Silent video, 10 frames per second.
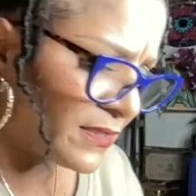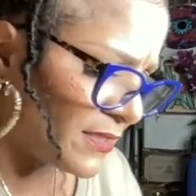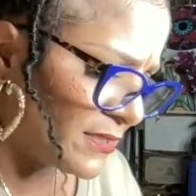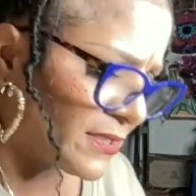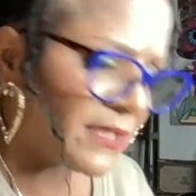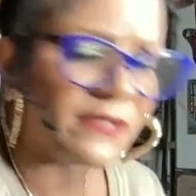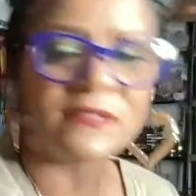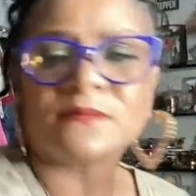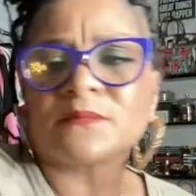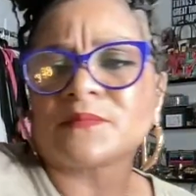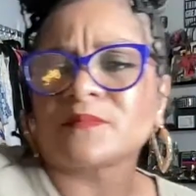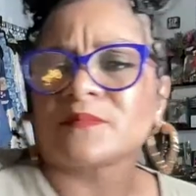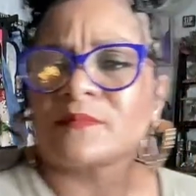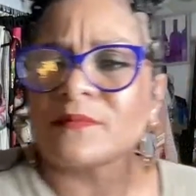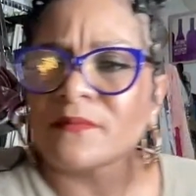to each
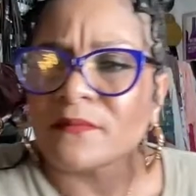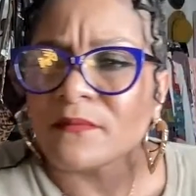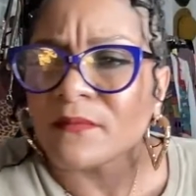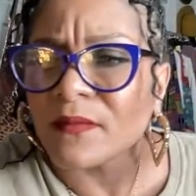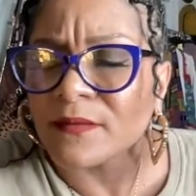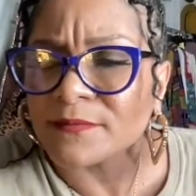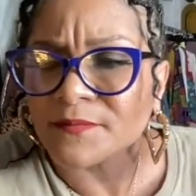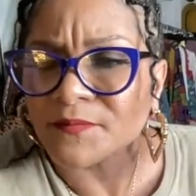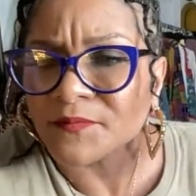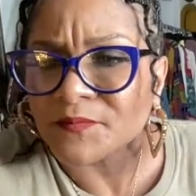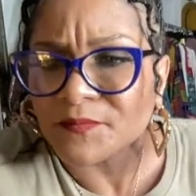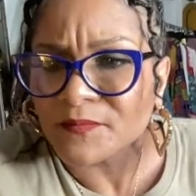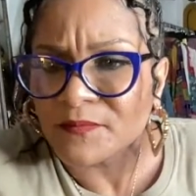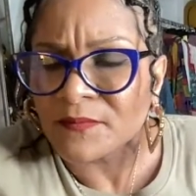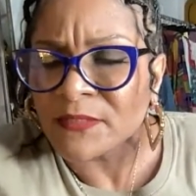other.
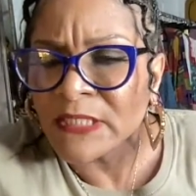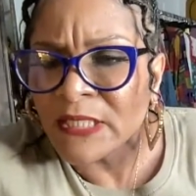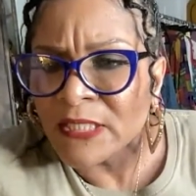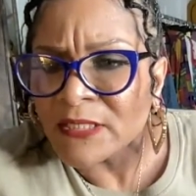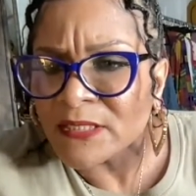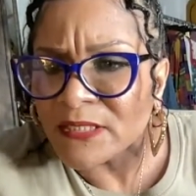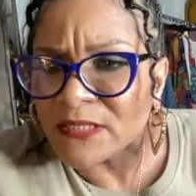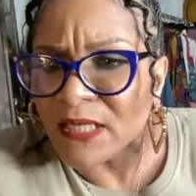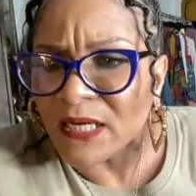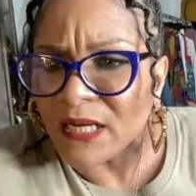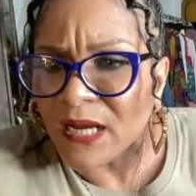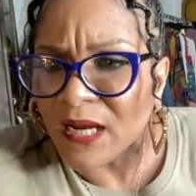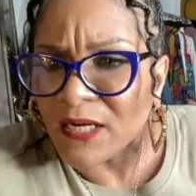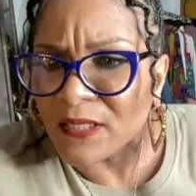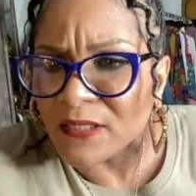She said, yeah,
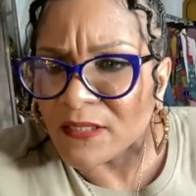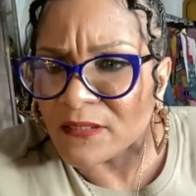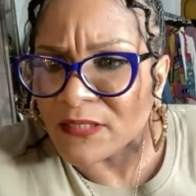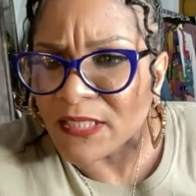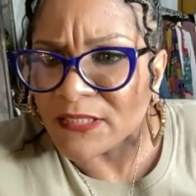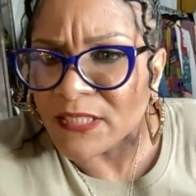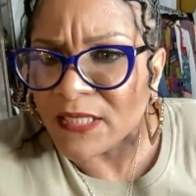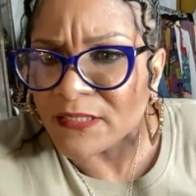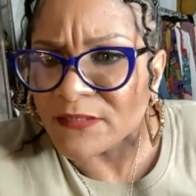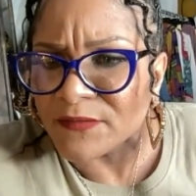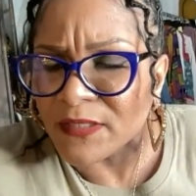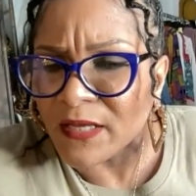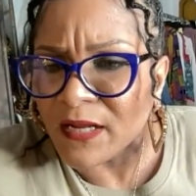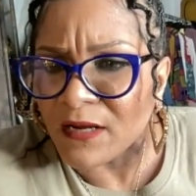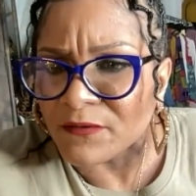I heard that challenge for
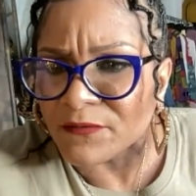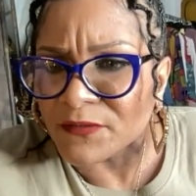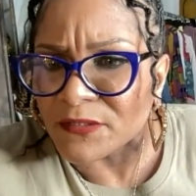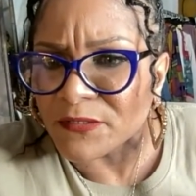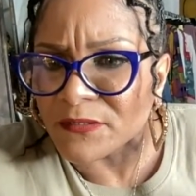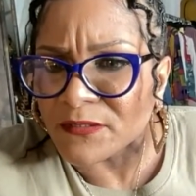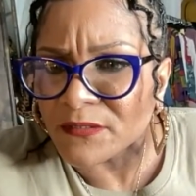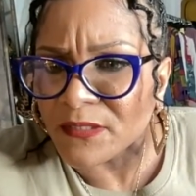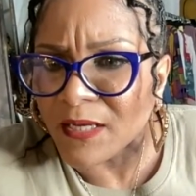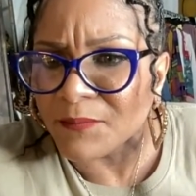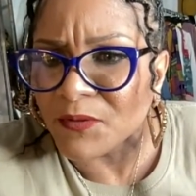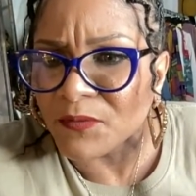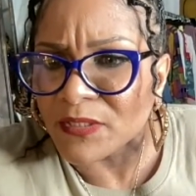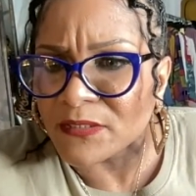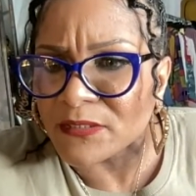that outfit. I'm
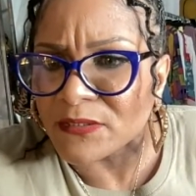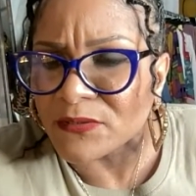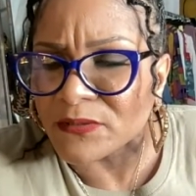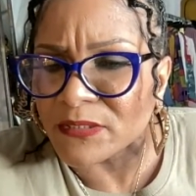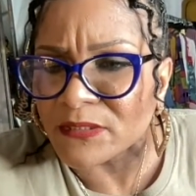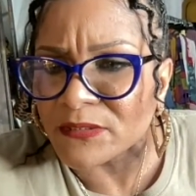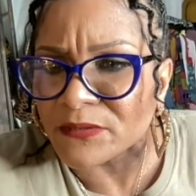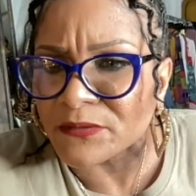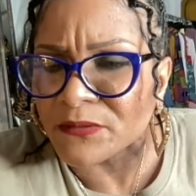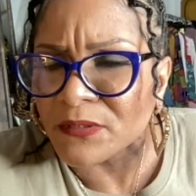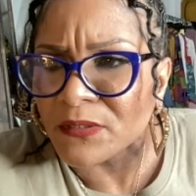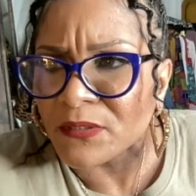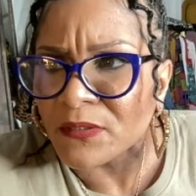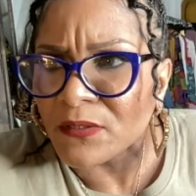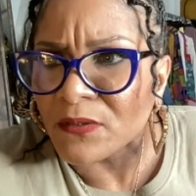going to do it too.
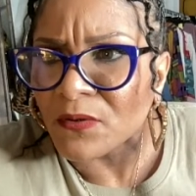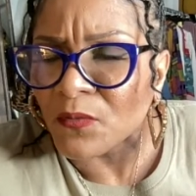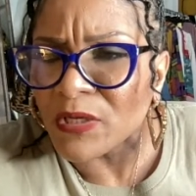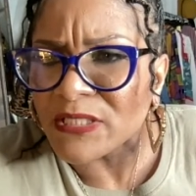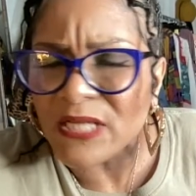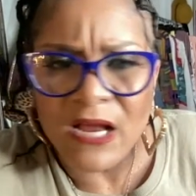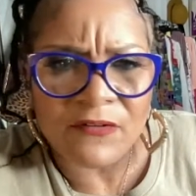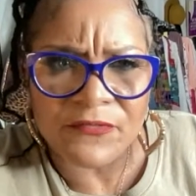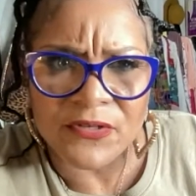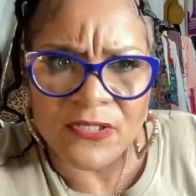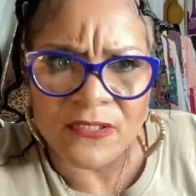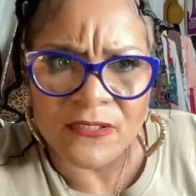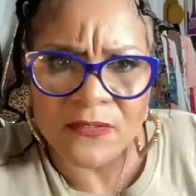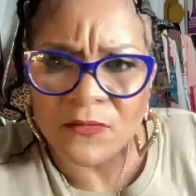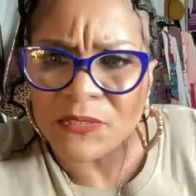Which outfit?
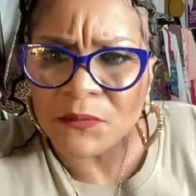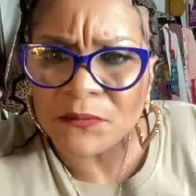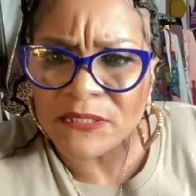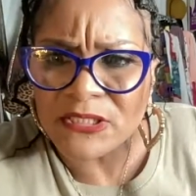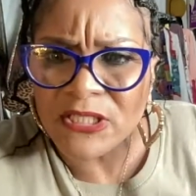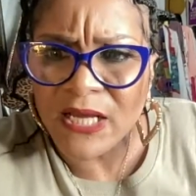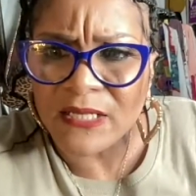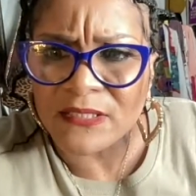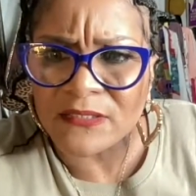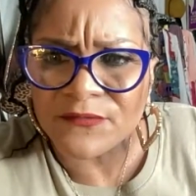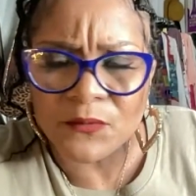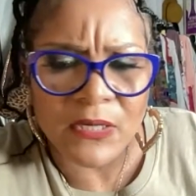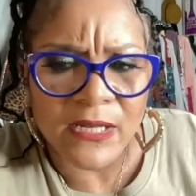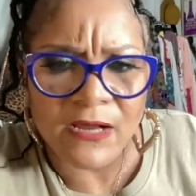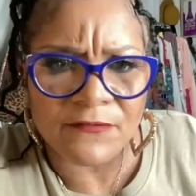What, what was the challenge? For
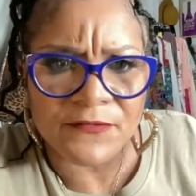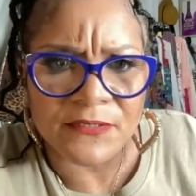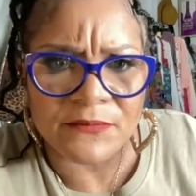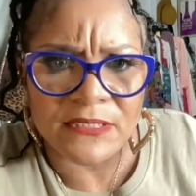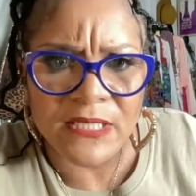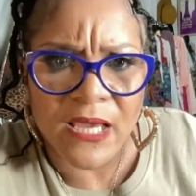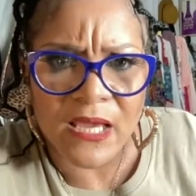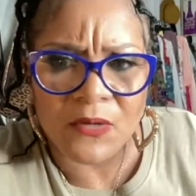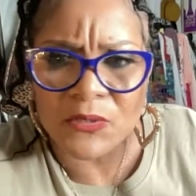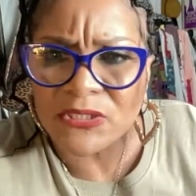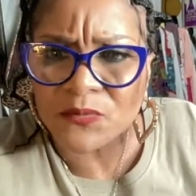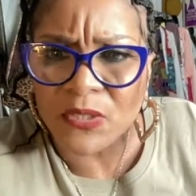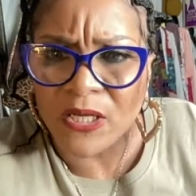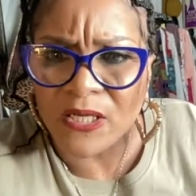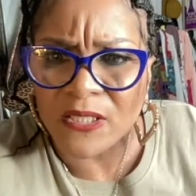what outfit, Miss K? Which
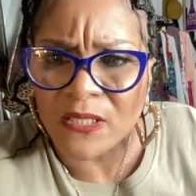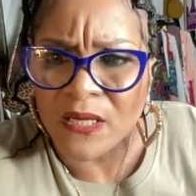one?